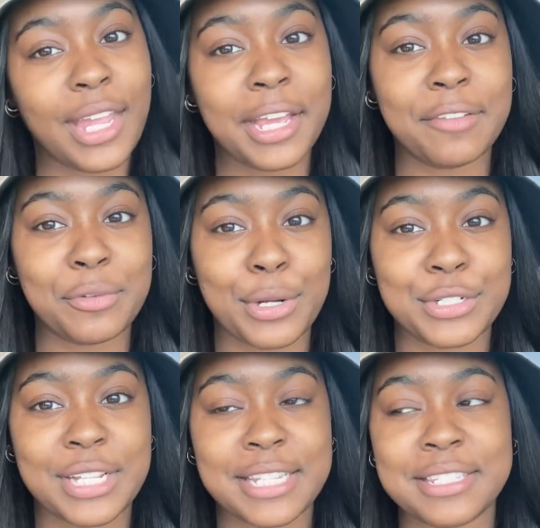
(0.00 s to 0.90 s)
if you are
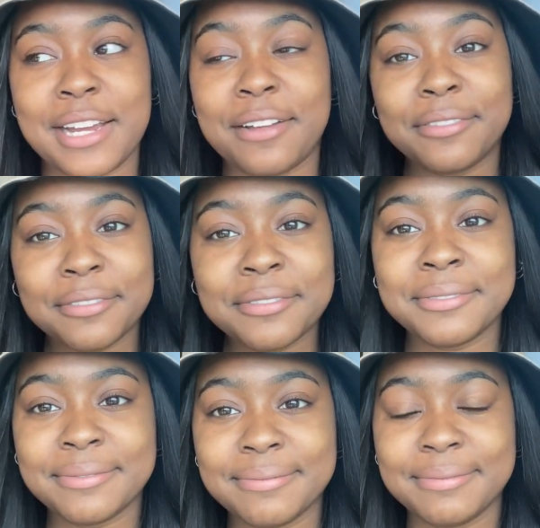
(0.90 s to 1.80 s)
into that stuff,
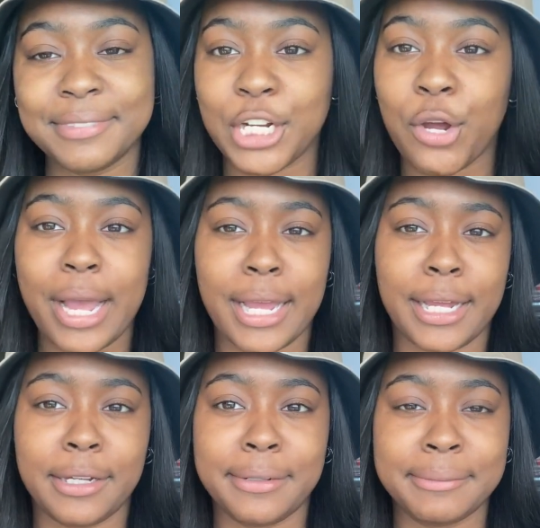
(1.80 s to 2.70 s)

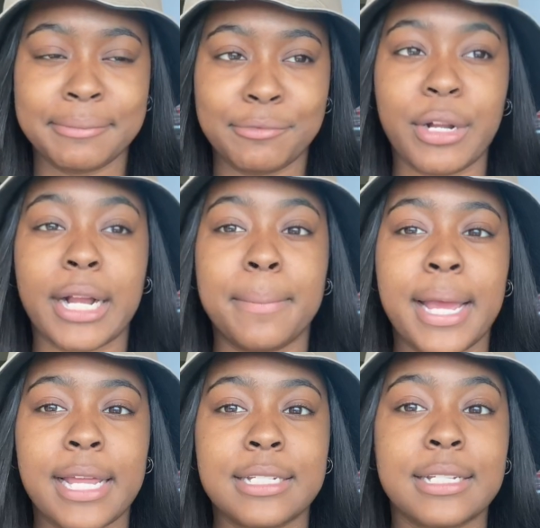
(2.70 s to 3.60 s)
I
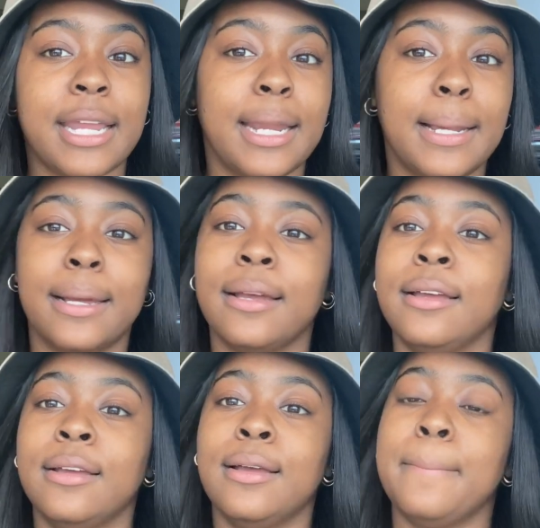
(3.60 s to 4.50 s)
recommend getting
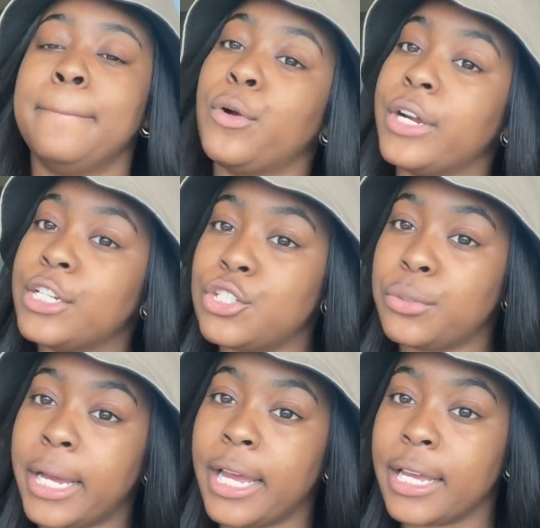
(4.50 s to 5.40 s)
more
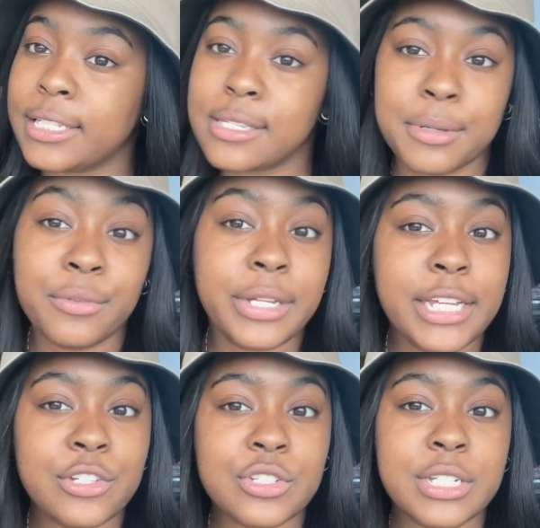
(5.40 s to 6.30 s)
into it, because it'd be really
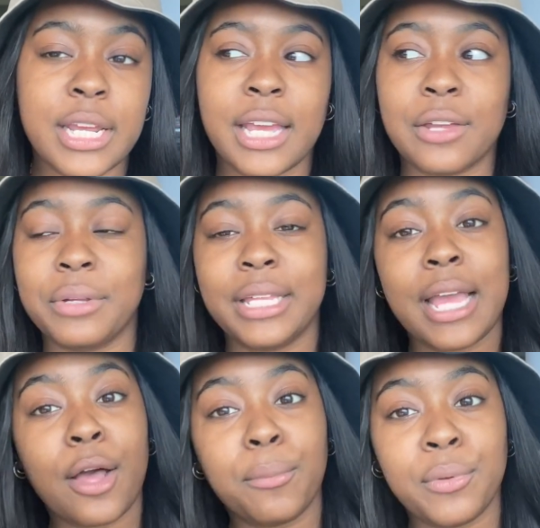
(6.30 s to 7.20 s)
interesting. It could really
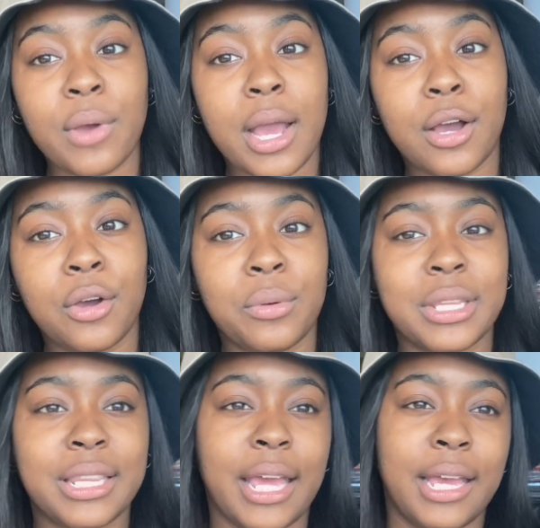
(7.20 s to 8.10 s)
help you out
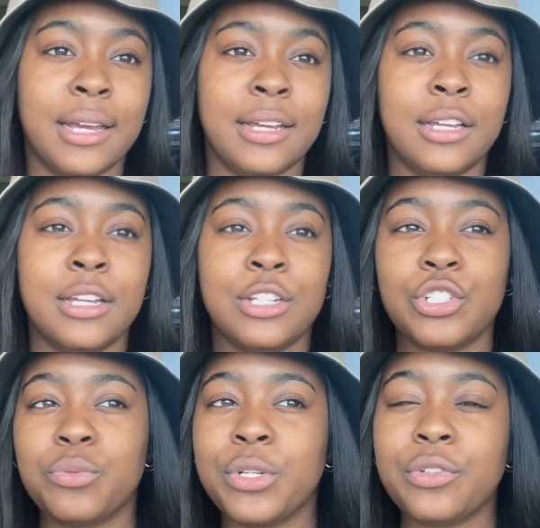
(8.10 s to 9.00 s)
with like
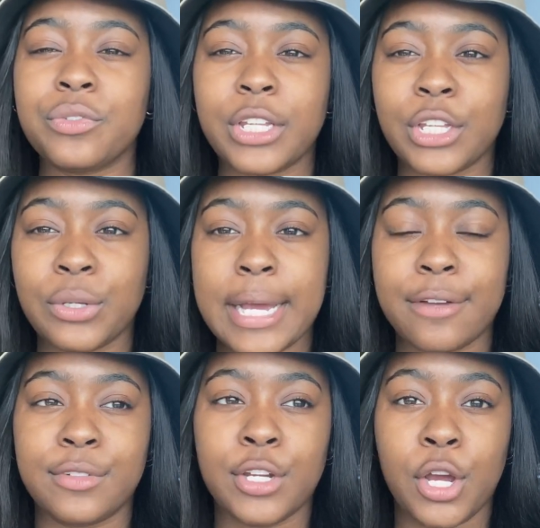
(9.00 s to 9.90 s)
just when you feel like you
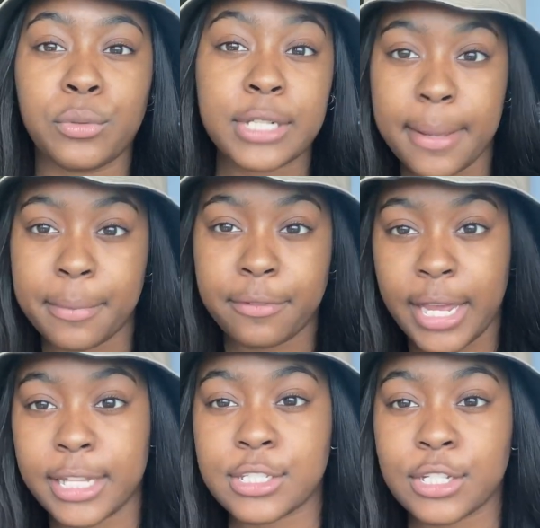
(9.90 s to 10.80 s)
have no type of
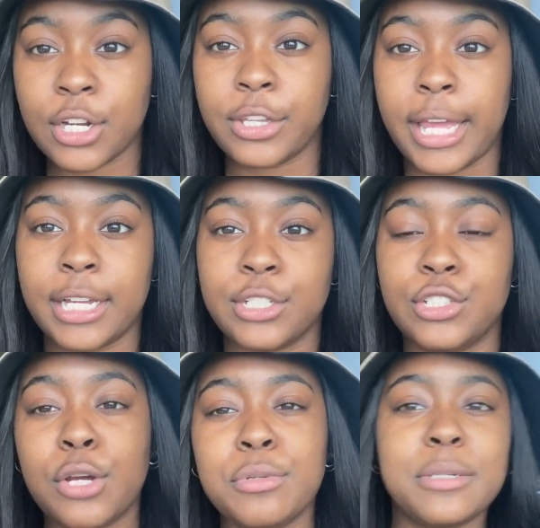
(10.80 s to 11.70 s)
answer. Like,
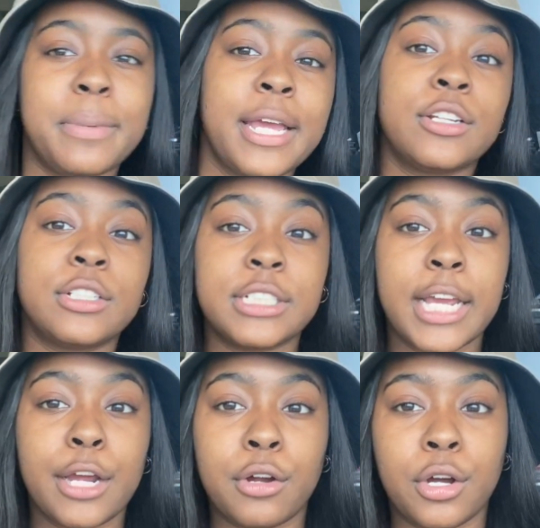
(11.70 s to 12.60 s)
don't depend on
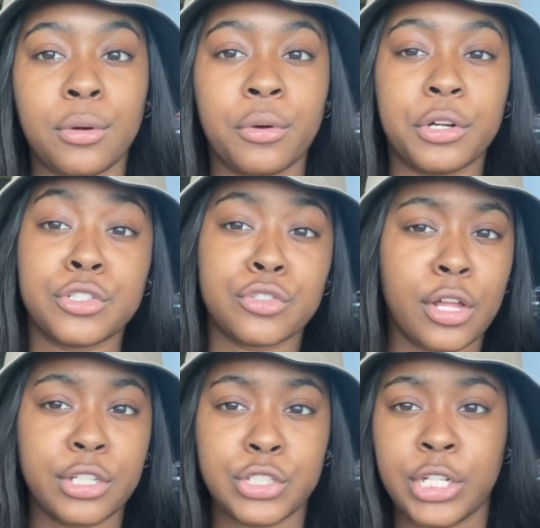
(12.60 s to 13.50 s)
tarot or
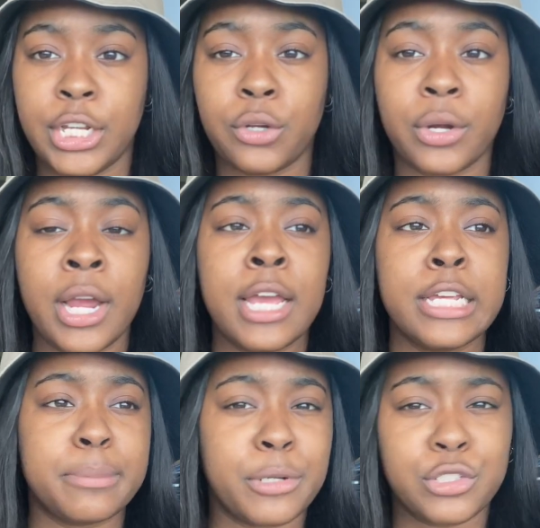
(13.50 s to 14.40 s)
astrology or
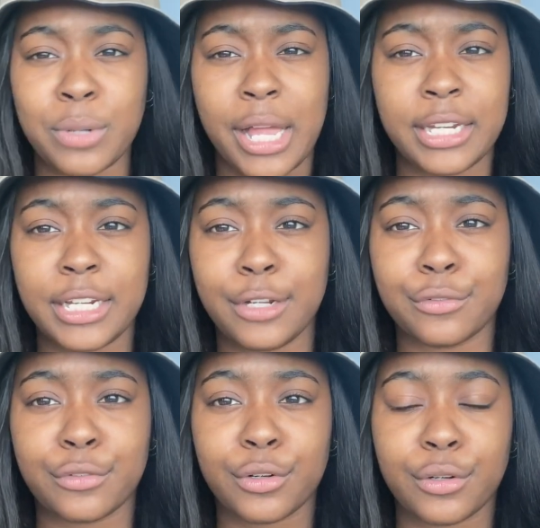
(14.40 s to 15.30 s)
spirituality
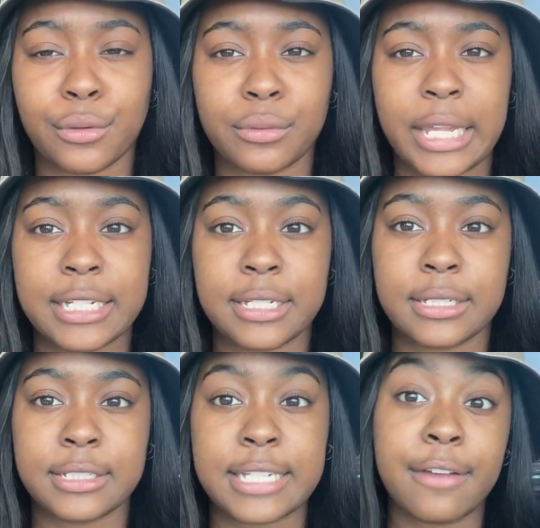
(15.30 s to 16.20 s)
for like
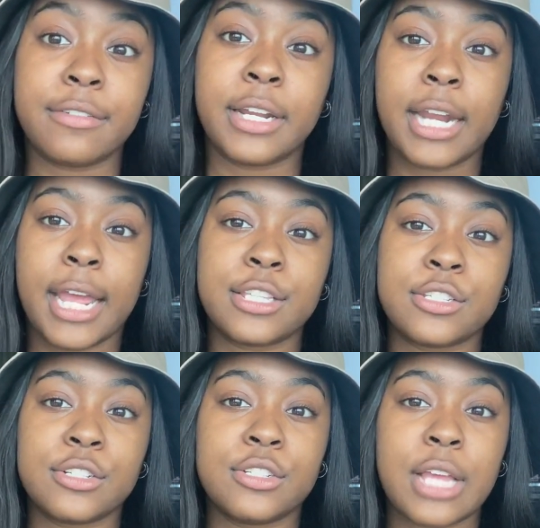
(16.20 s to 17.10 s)
definite
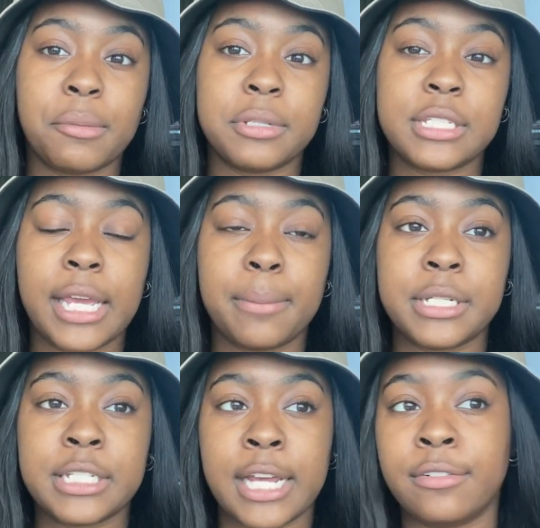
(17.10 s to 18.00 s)
answers, I would say,
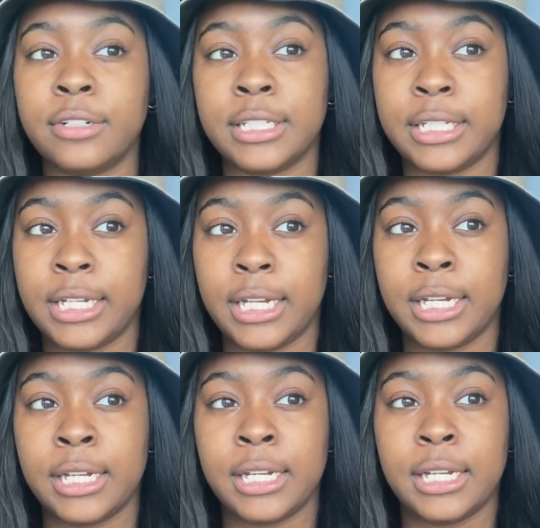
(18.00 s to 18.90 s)
but
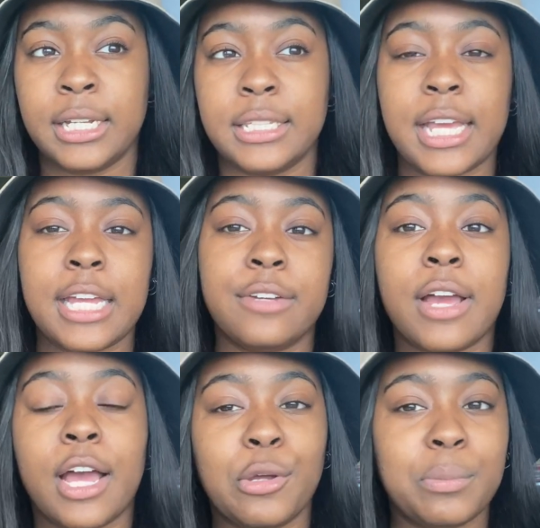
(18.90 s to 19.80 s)
definitely they kind of
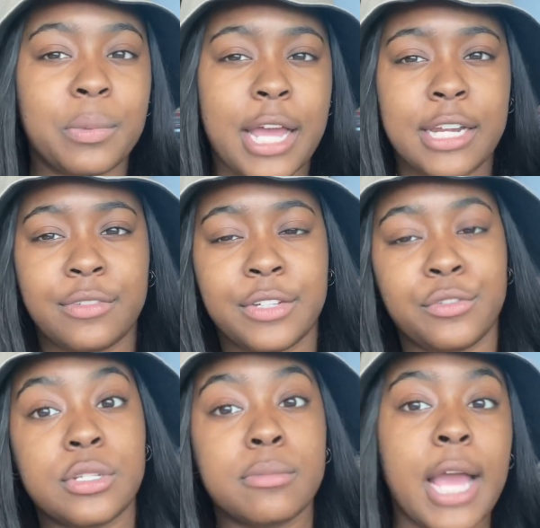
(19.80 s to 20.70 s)
help give
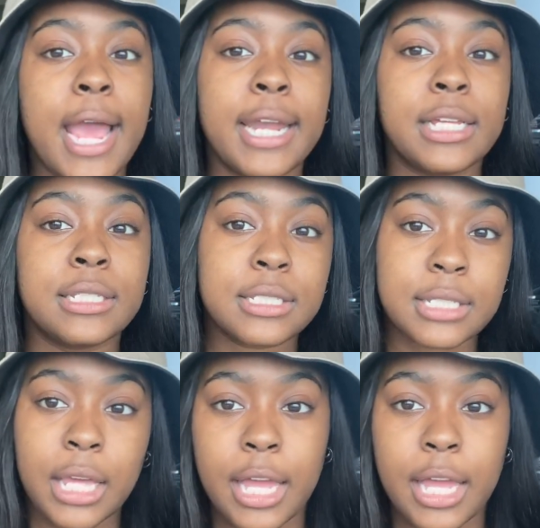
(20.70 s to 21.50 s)
you some guidance. They